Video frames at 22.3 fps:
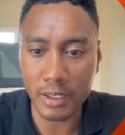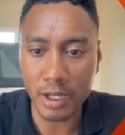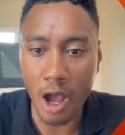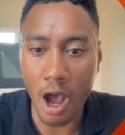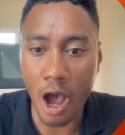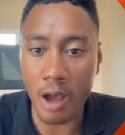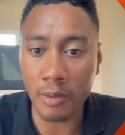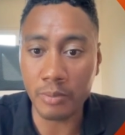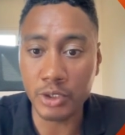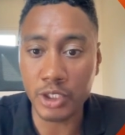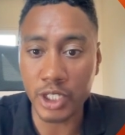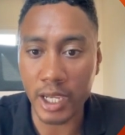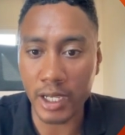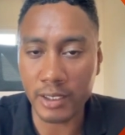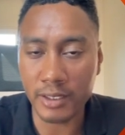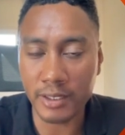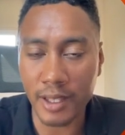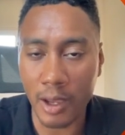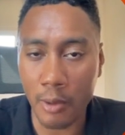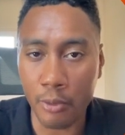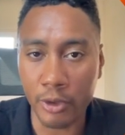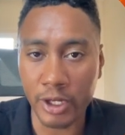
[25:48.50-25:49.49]

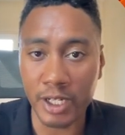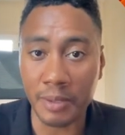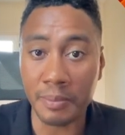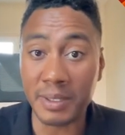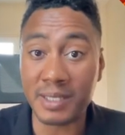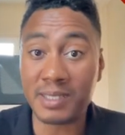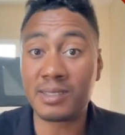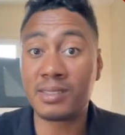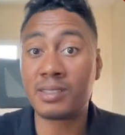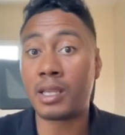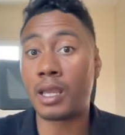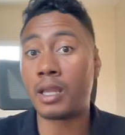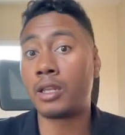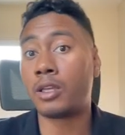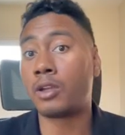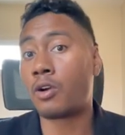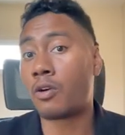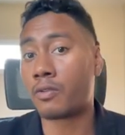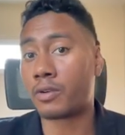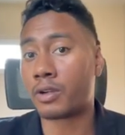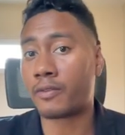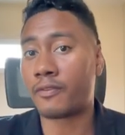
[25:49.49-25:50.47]
object that we're going to be sending
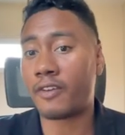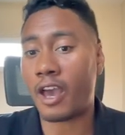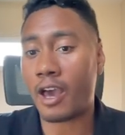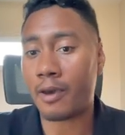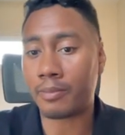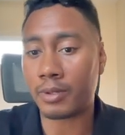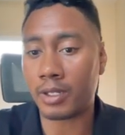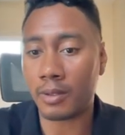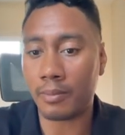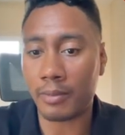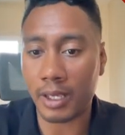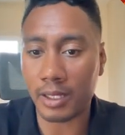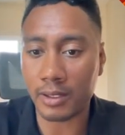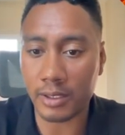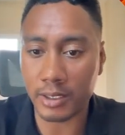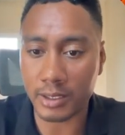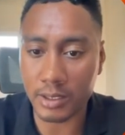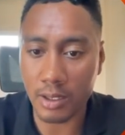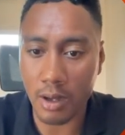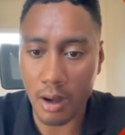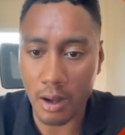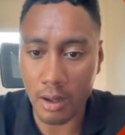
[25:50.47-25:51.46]
over to Vapi to make
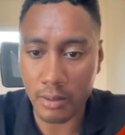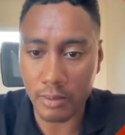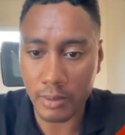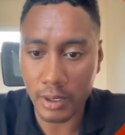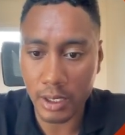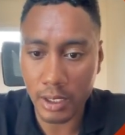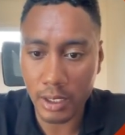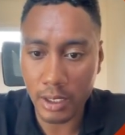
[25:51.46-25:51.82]
this call.